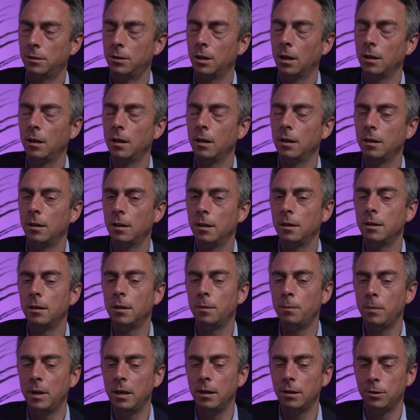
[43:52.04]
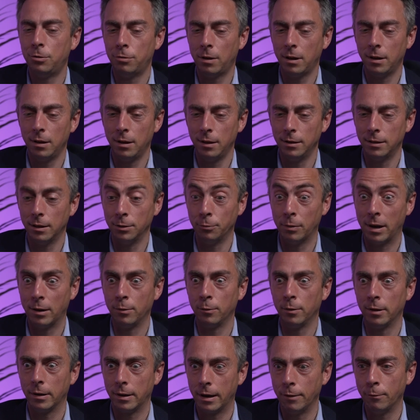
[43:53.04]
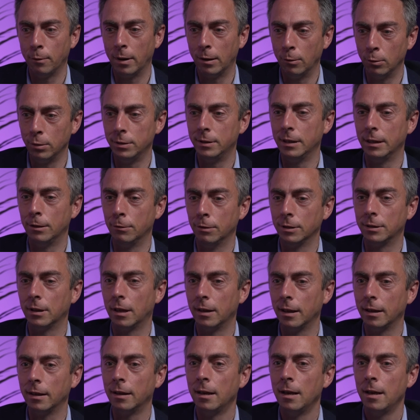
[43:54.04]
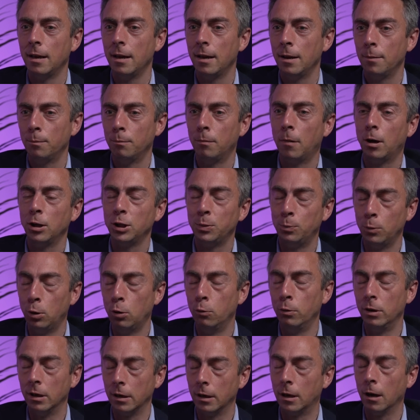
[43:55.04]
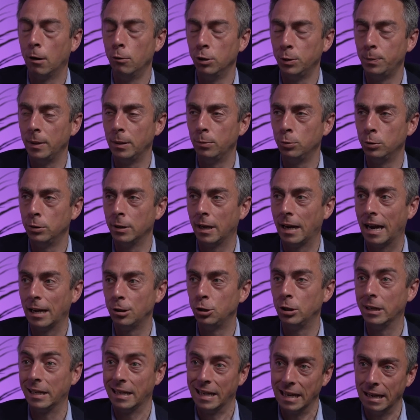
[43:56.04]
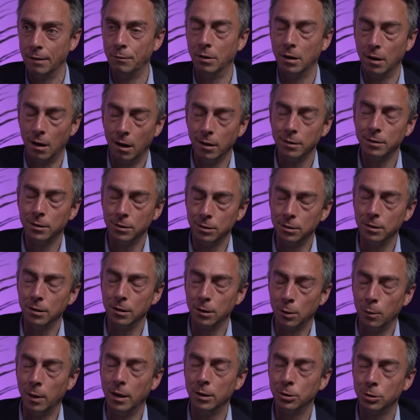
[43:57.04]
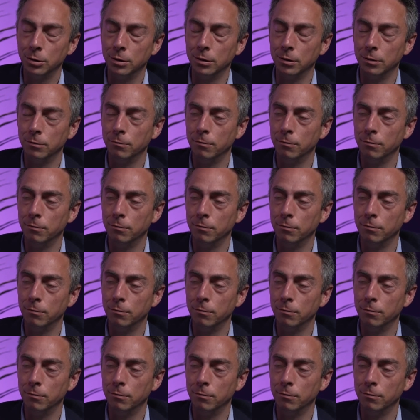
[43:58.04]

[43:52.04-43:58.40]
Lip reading: So the media training these days about giving away all the secrets, I think much more would encourage people to actually give an answer to the question.